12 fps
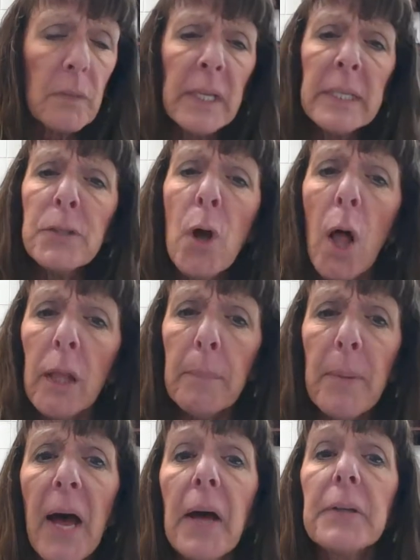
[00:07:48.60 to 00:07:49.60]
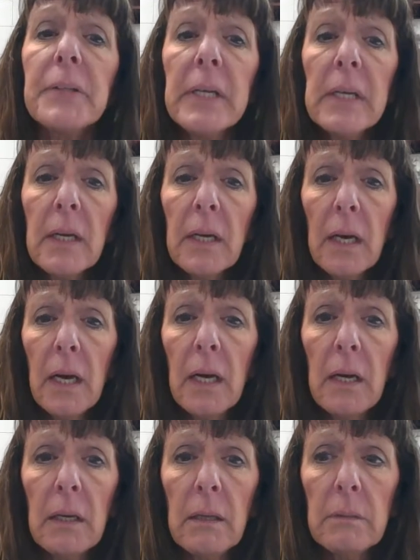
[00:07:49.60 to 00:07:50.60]
It's all about,
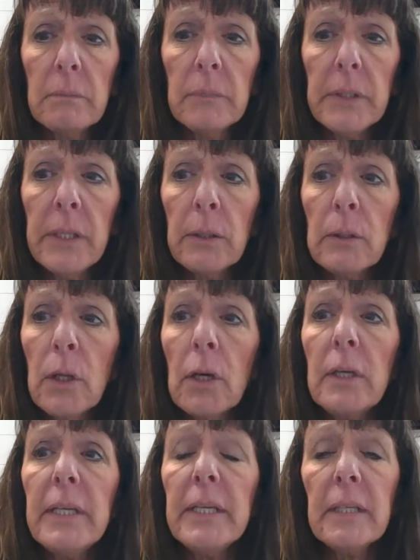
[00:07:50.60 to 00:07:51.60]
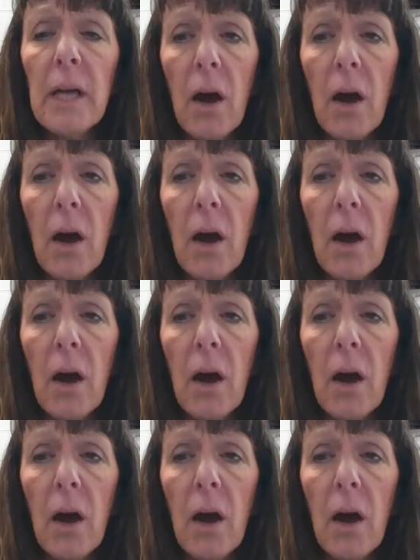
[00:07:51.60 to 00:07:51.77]
learning